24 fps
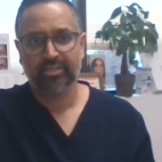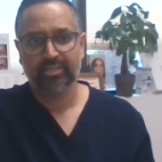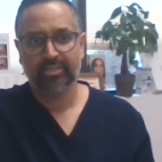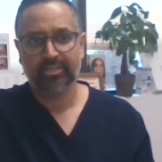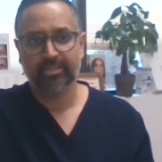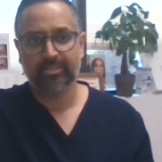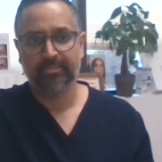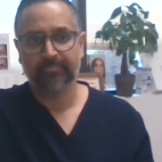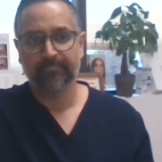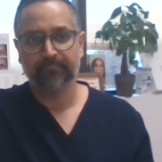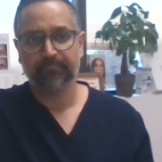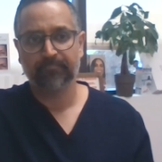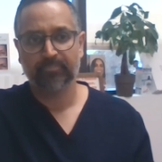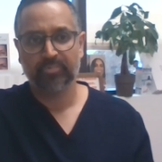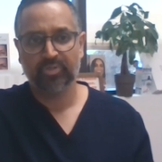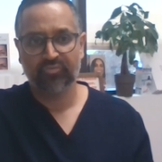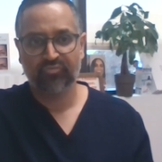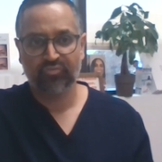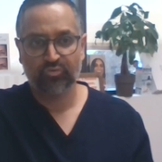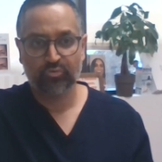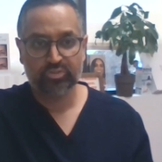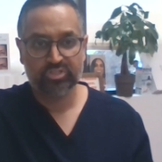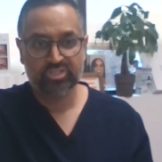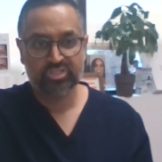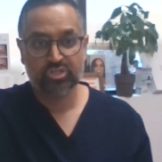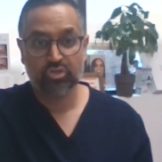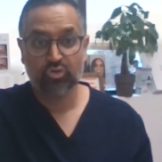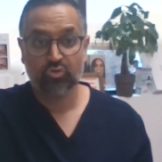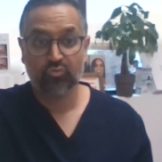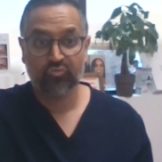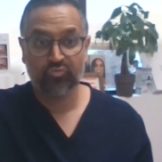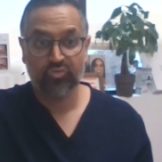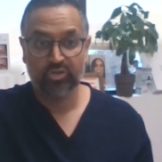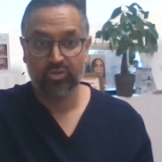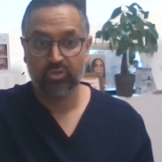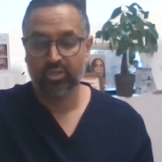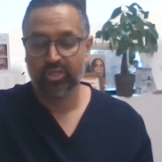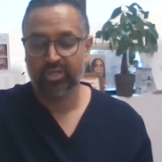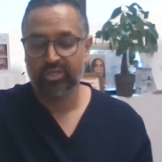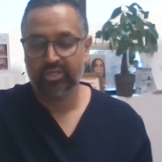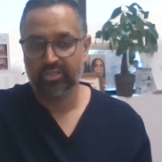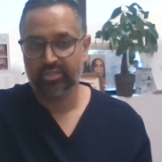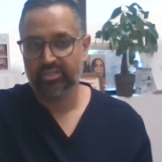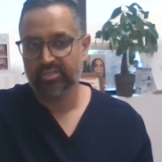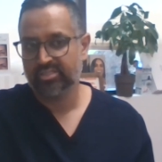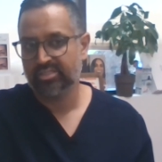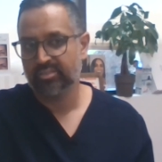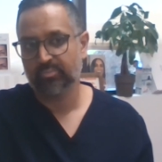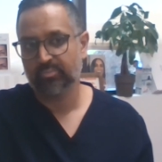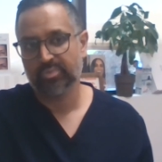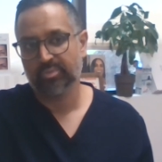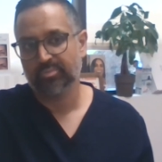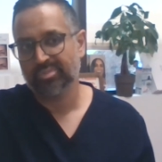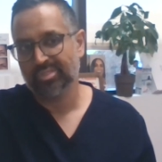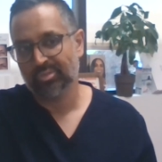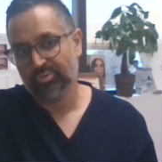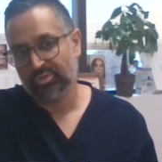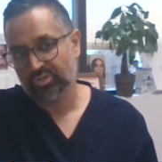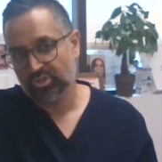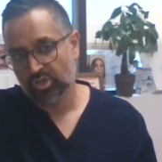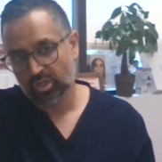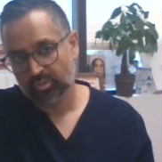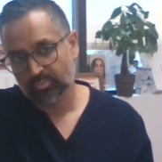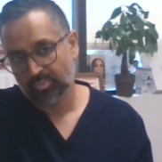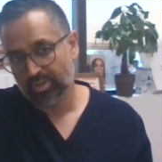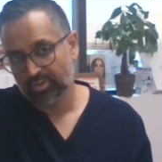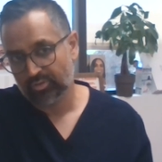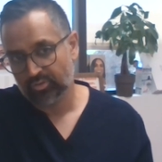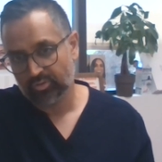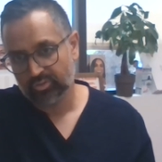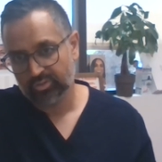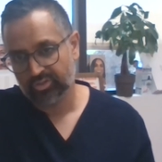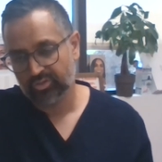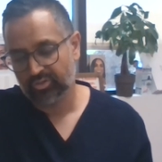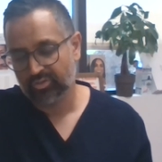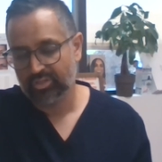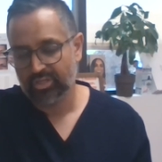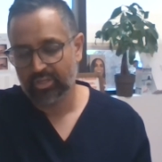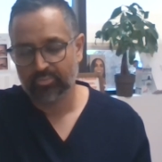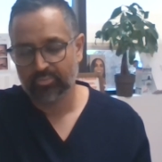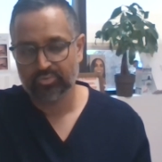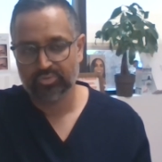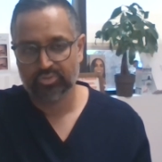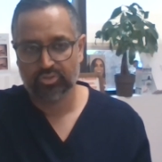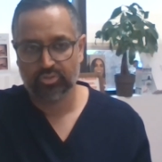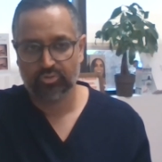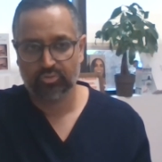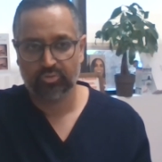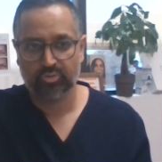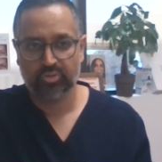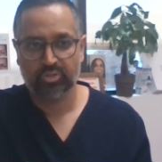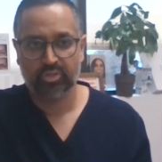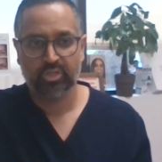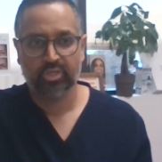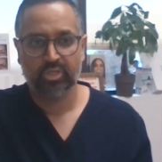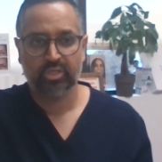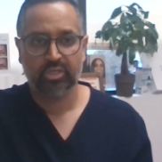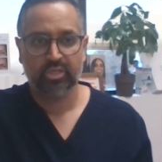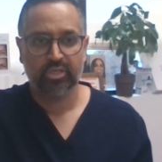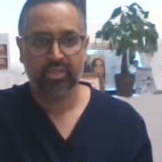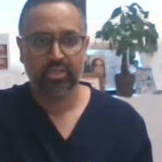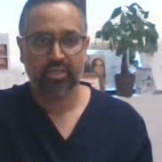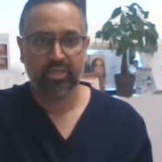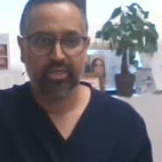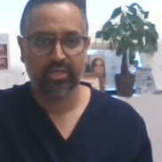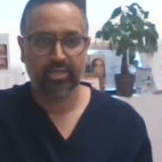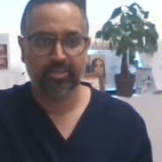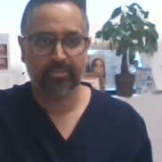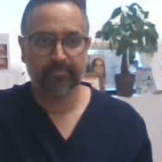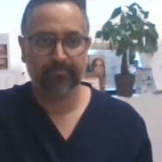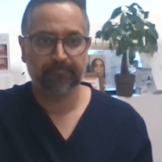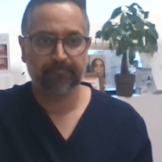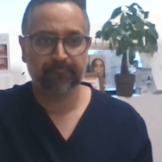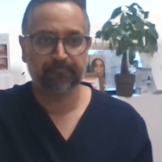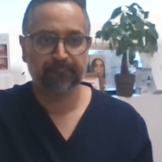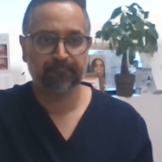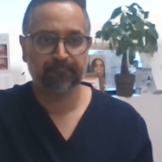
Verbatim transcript: Um, if you still feel any of the symptoms that we talked about earlier in the episode, um,